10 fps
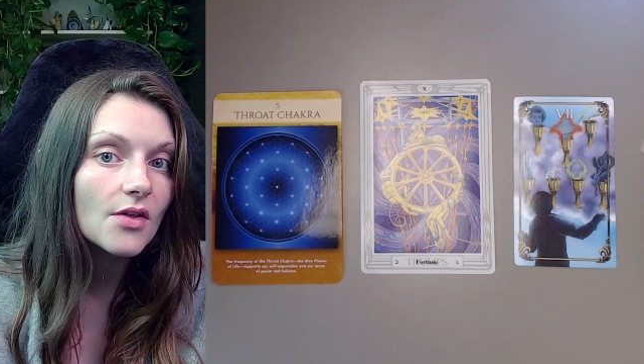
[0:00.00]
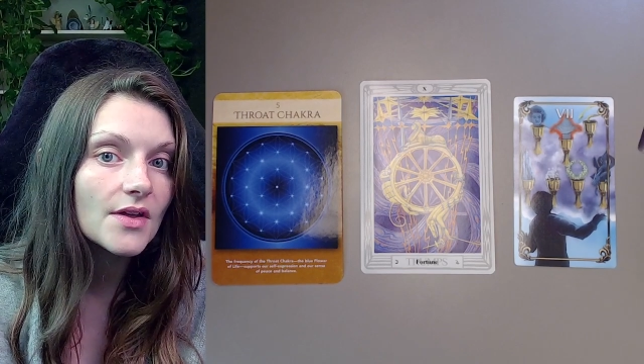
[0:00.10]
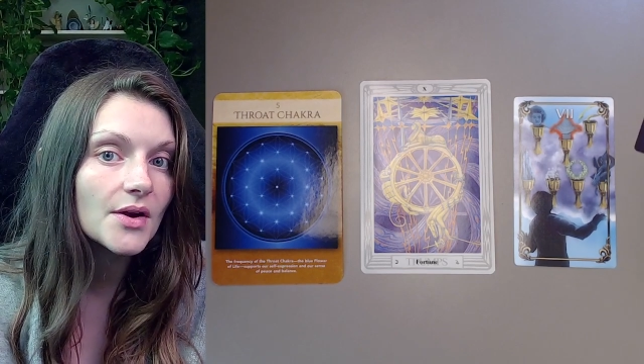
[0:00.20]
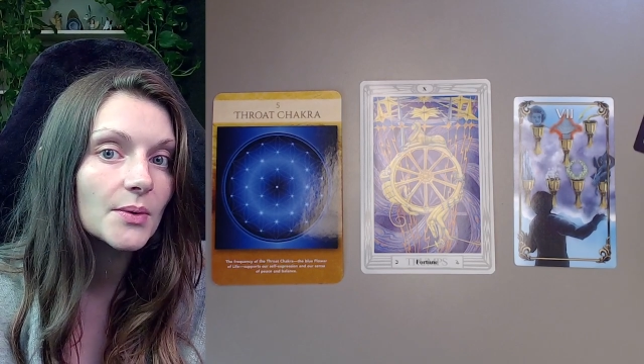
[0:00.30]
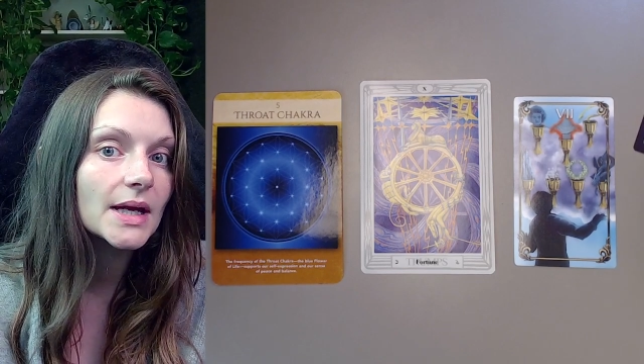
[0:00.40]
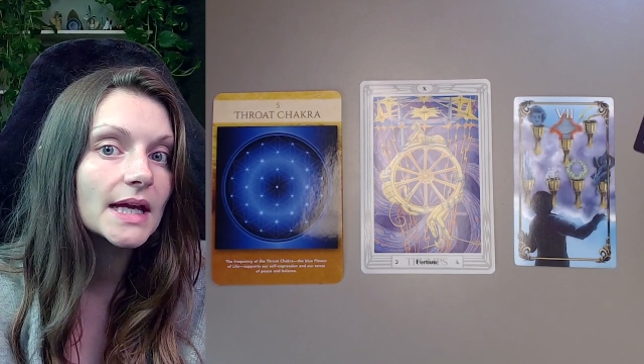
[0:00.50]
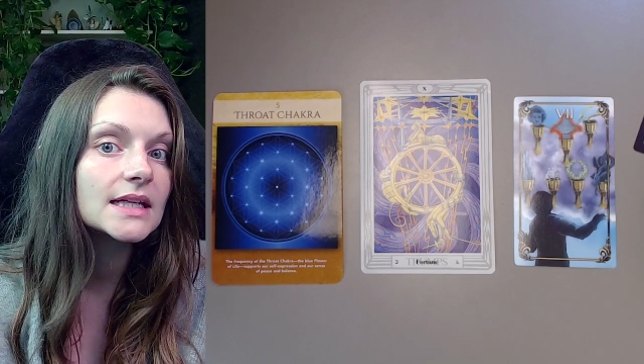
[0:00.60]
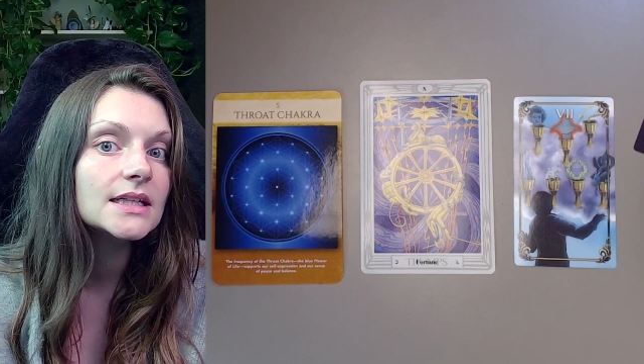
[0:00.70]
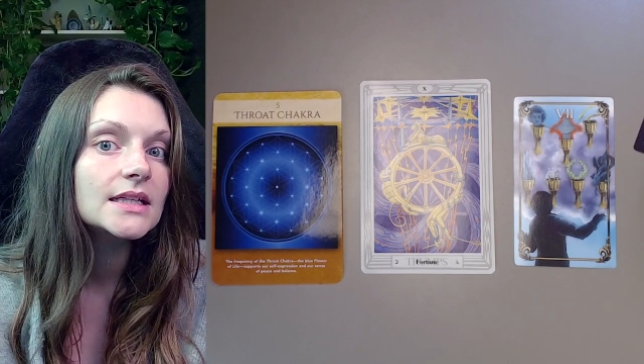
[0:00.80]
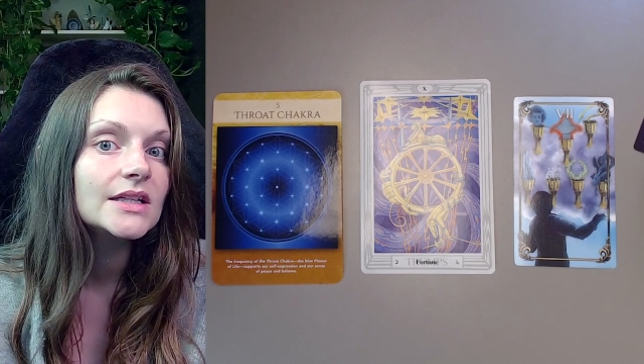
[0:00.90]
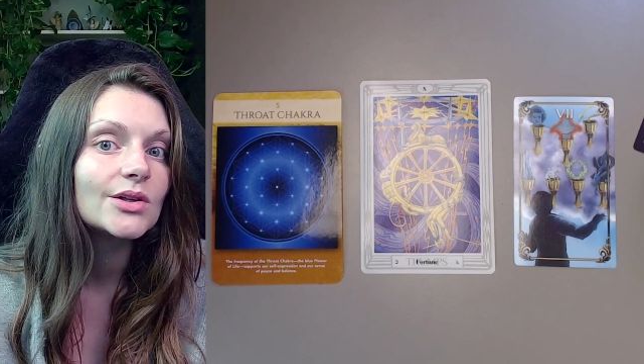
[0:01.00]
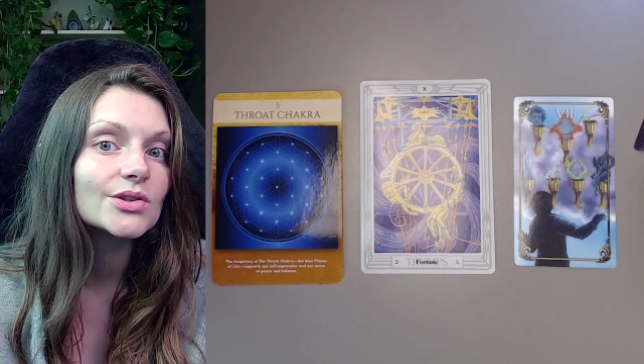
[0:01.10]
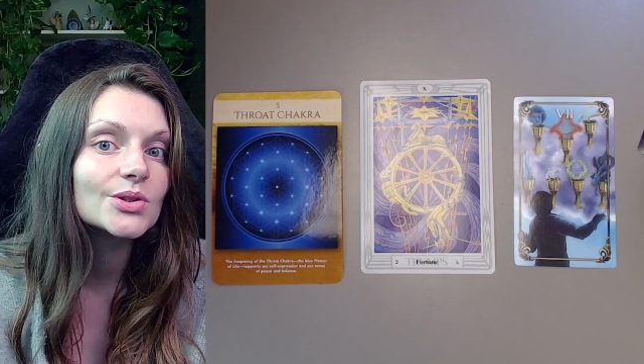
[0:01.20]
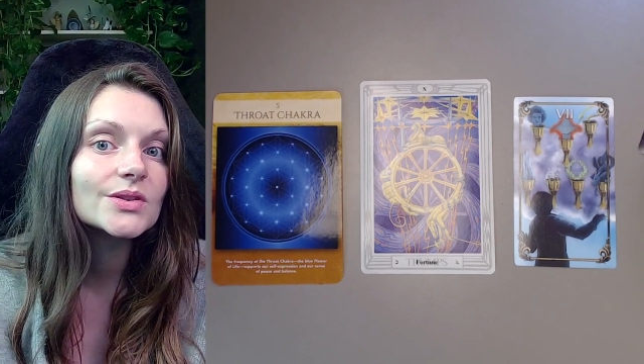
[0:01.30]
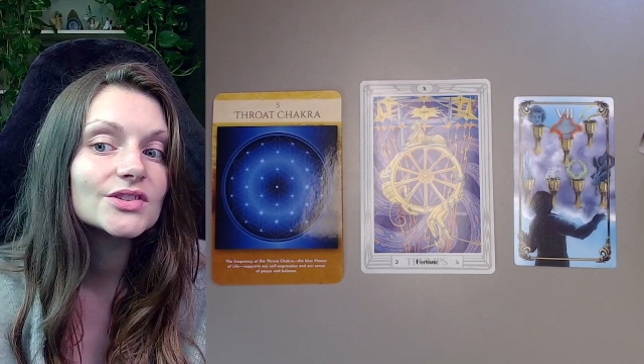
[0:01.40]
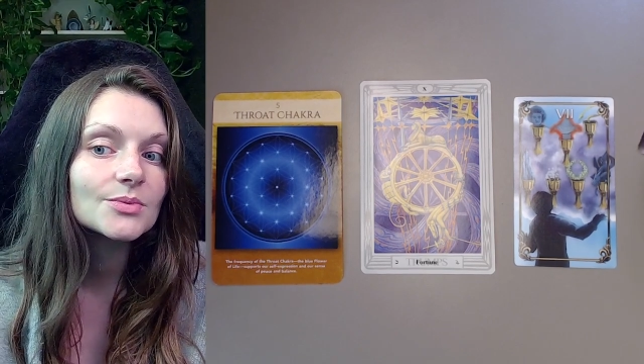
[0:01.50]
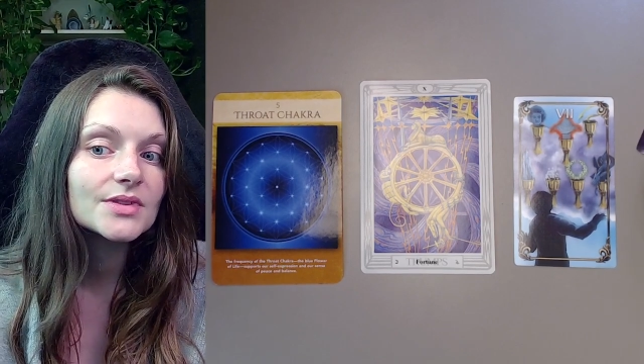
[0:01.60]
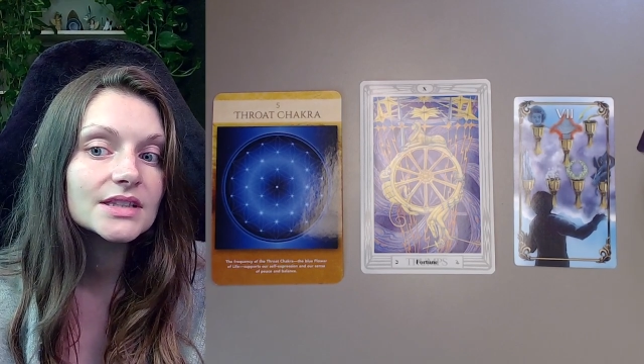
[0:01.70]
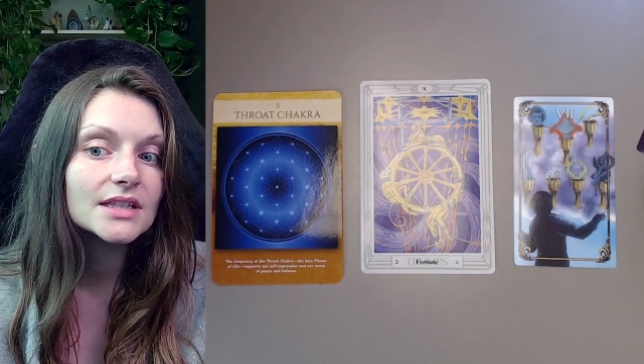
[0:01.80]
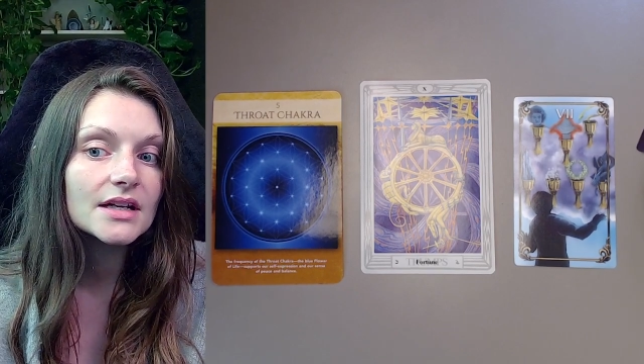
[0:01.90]
their way or doing
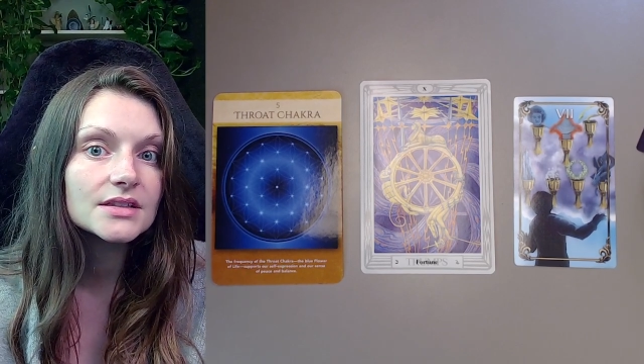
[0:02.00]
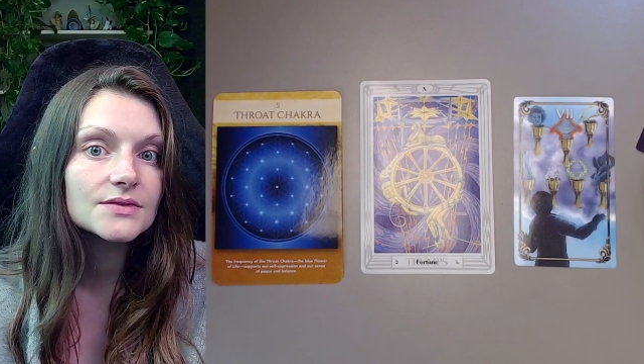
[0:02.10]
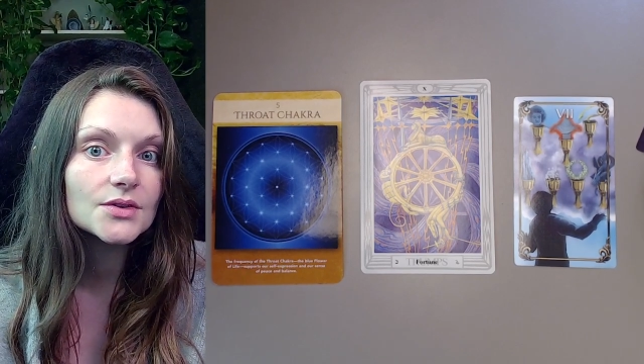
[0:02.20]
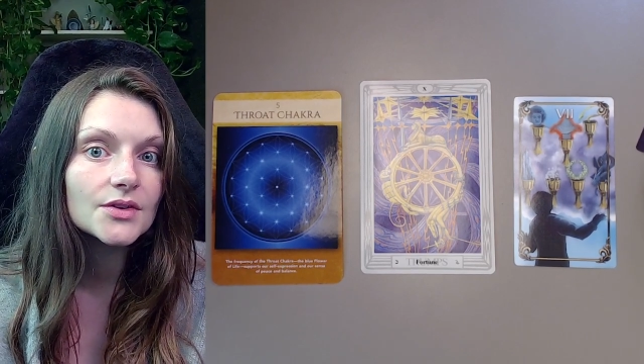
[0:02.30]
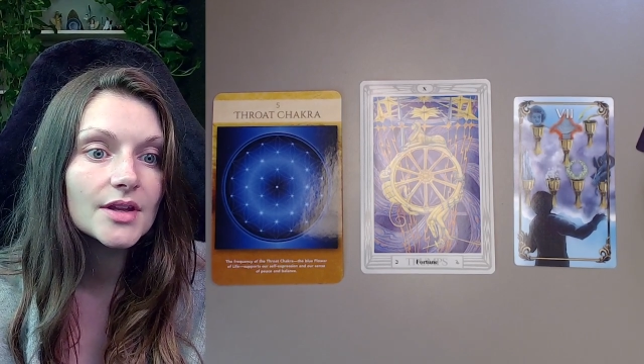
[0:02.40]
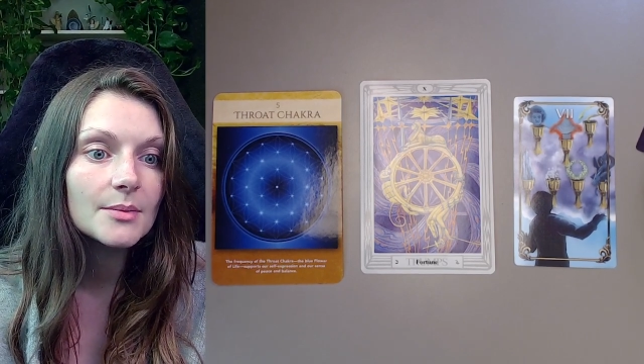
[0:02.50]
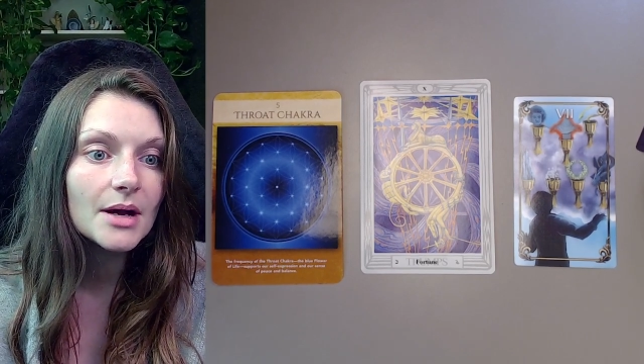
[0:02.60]
something nice for them.